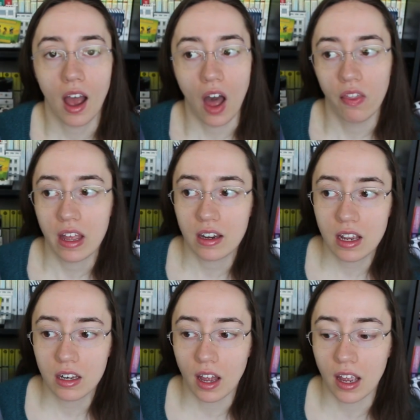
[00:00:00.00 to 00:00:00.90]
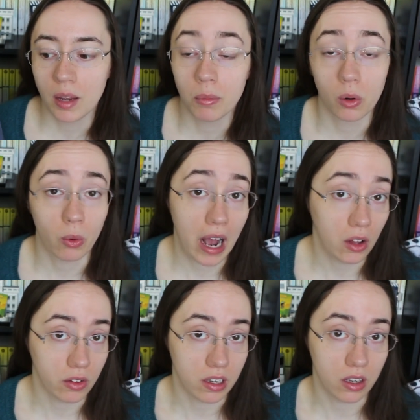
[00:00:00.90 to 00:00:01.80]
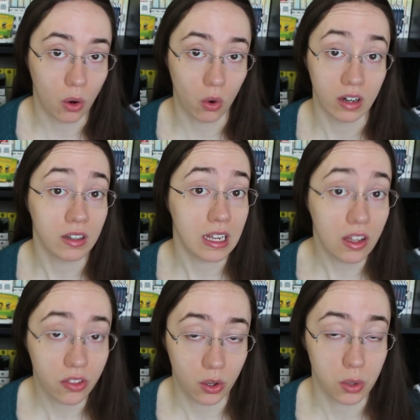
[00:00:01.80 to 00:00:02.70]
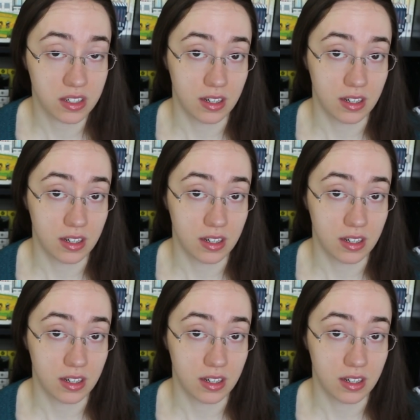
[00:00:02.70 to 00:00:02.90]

and they need a morality or an ethos